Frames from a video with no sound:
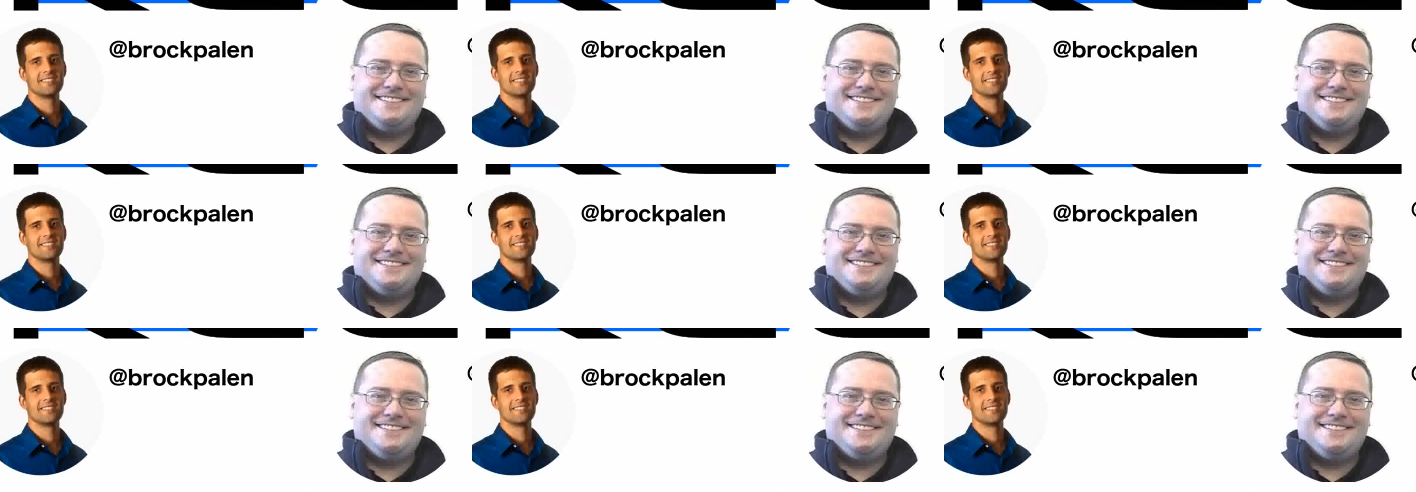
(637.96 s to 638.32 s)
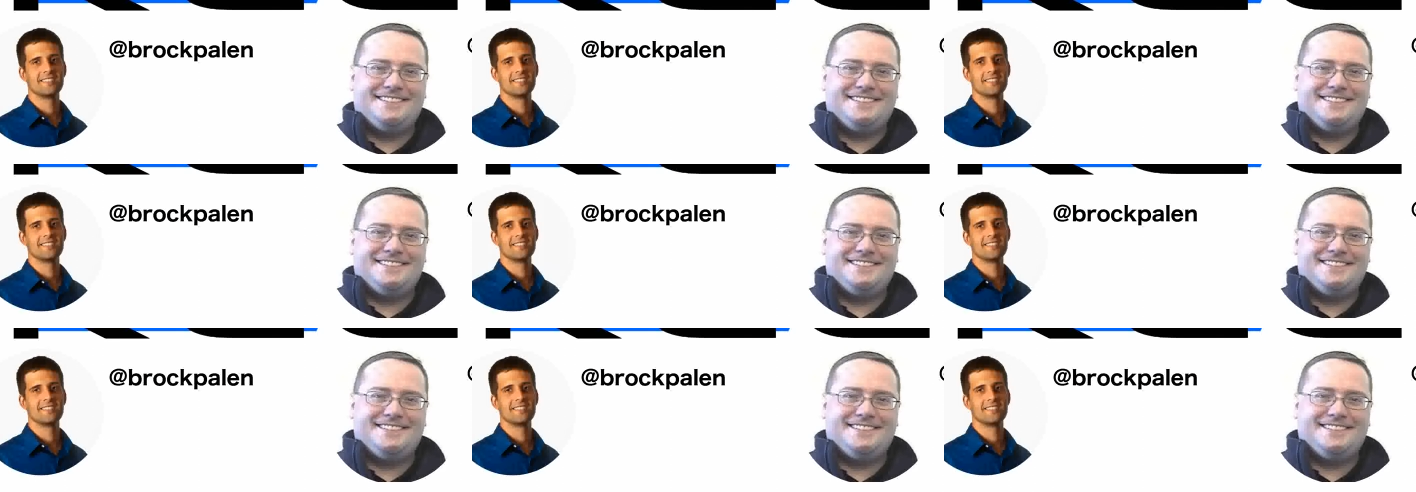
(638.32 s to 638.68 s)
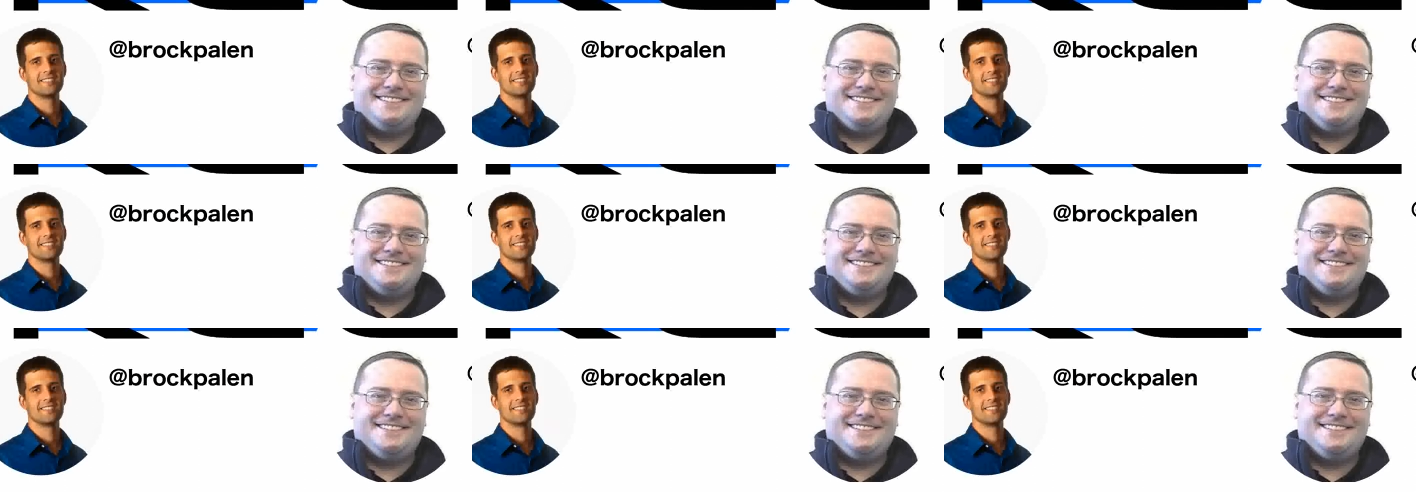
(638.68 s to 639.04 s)

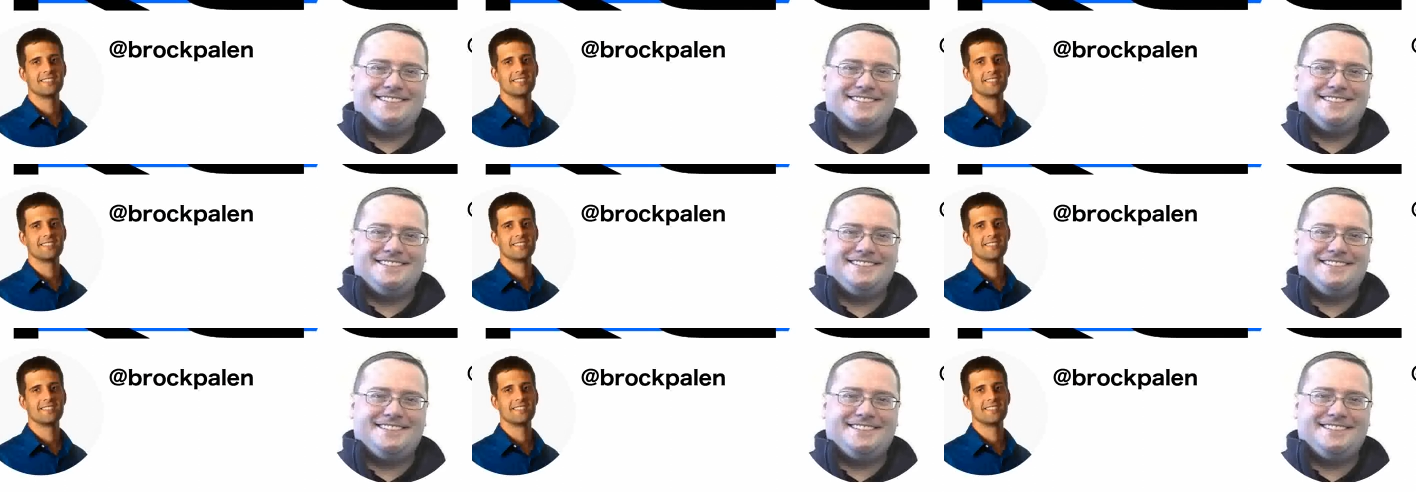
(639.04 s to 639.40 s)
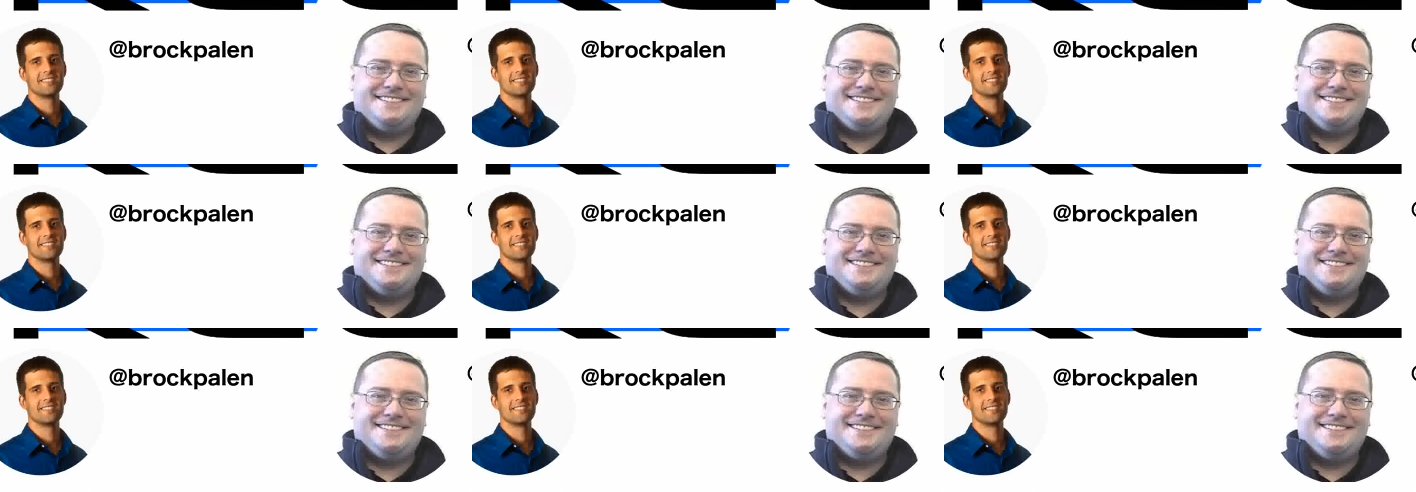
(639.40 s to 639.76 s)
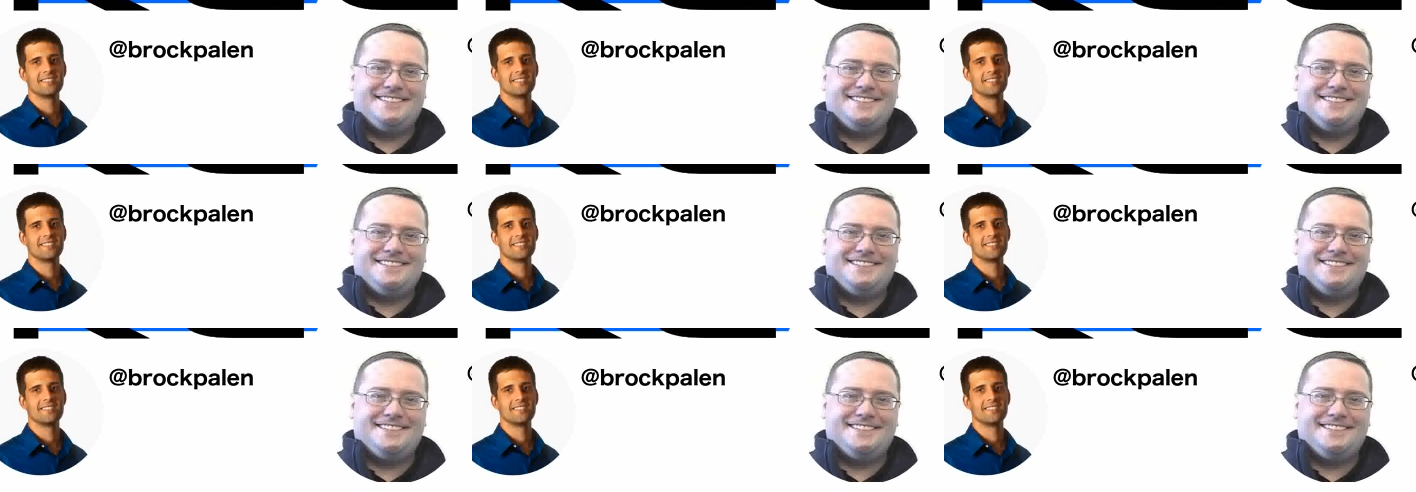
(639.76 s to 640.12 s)

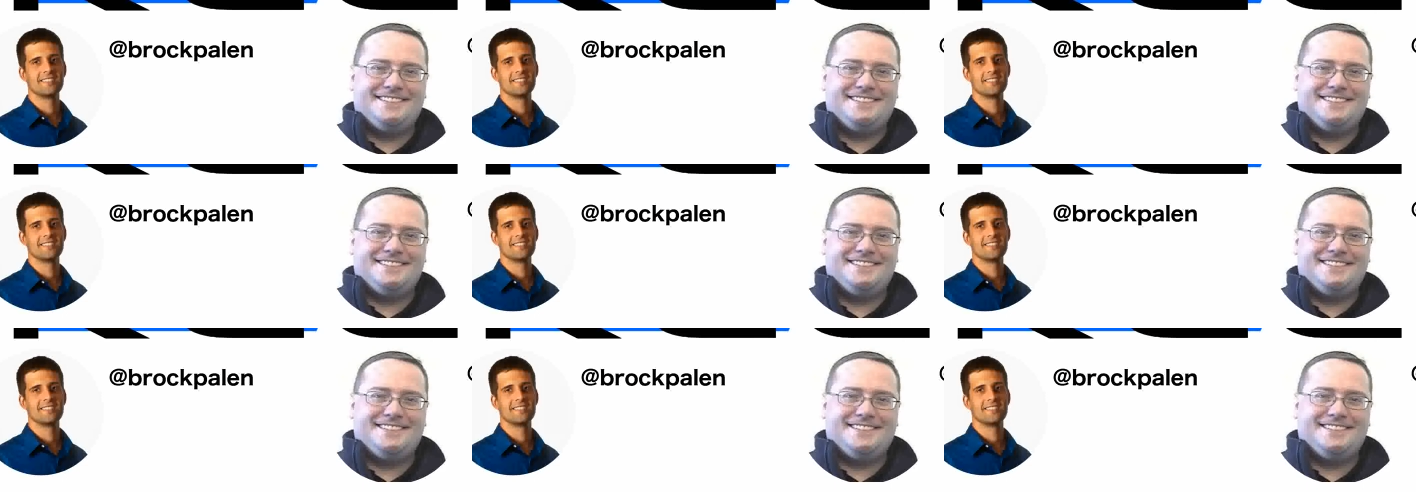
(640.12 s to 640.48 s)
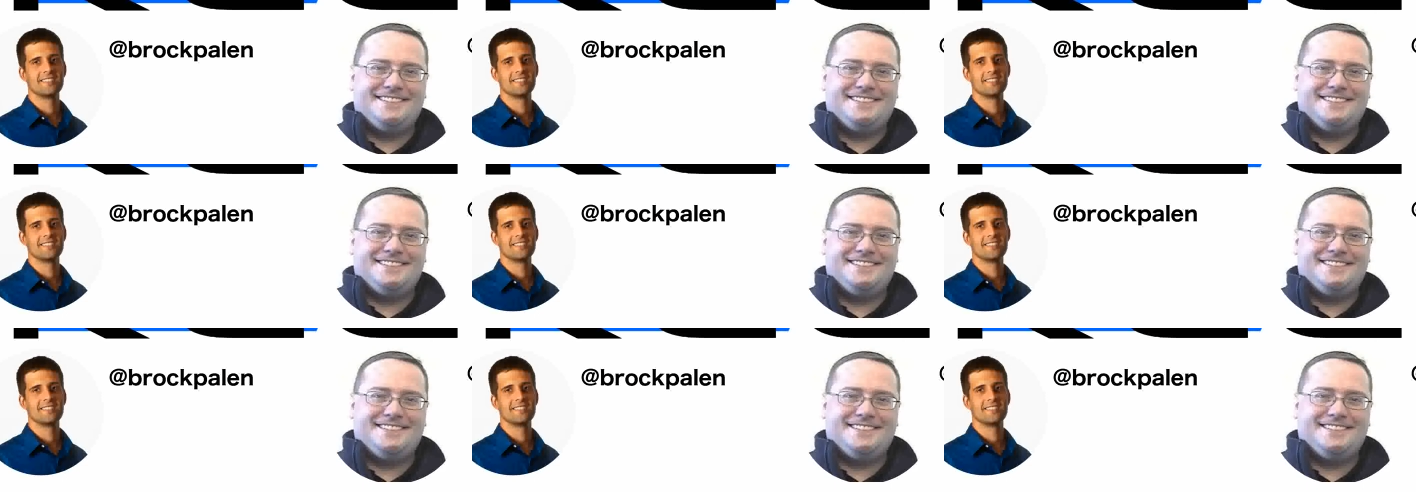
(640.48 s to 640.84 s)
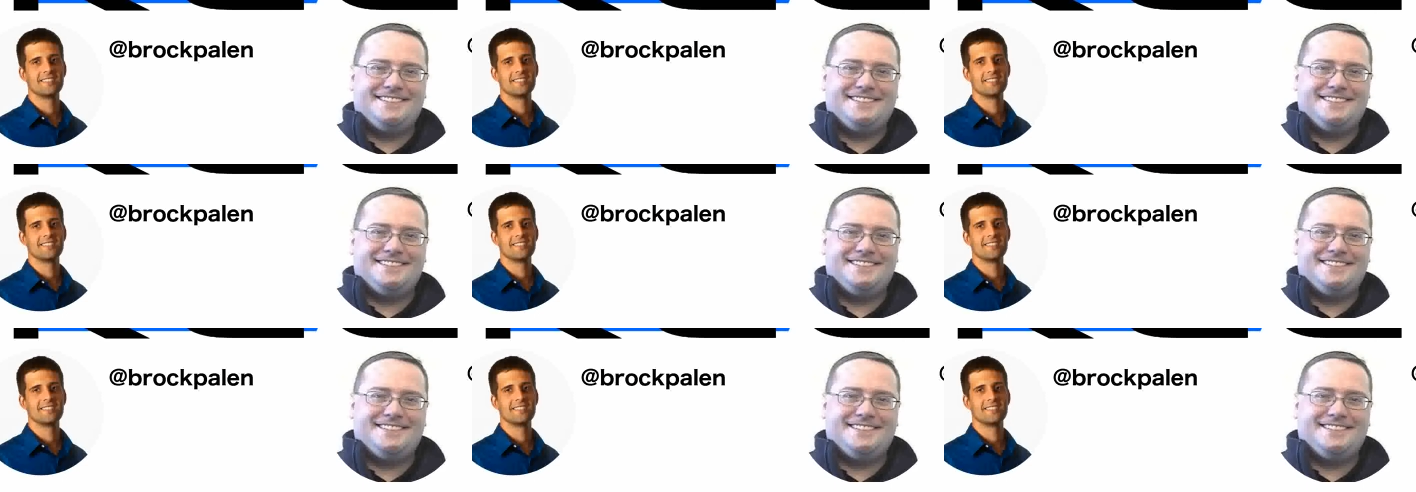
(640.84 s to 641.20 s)

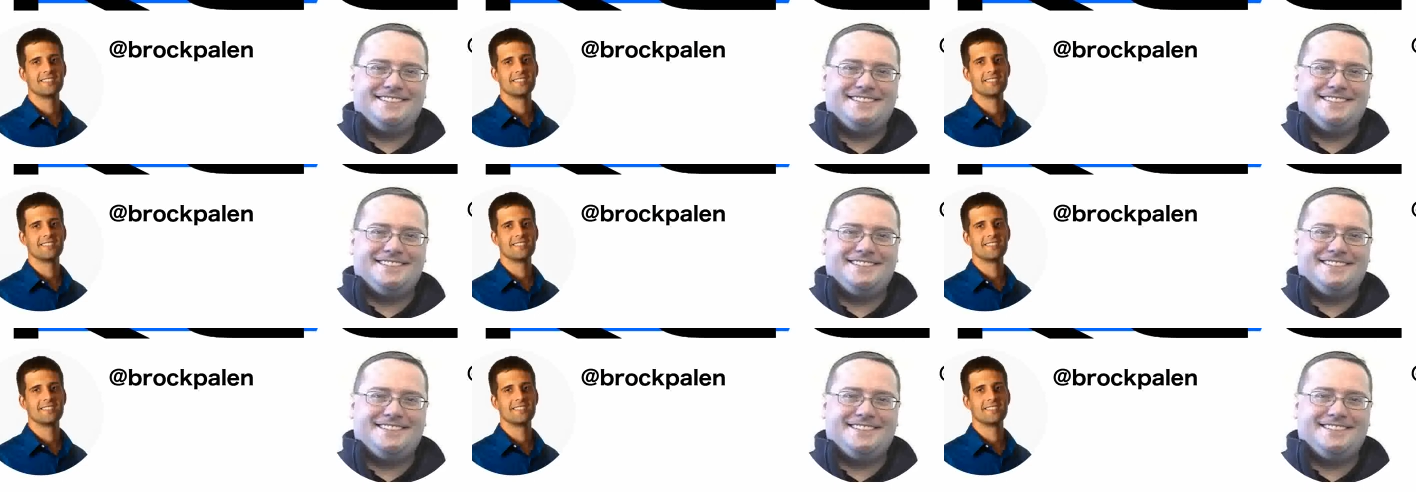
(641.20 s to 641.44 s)
[no speech]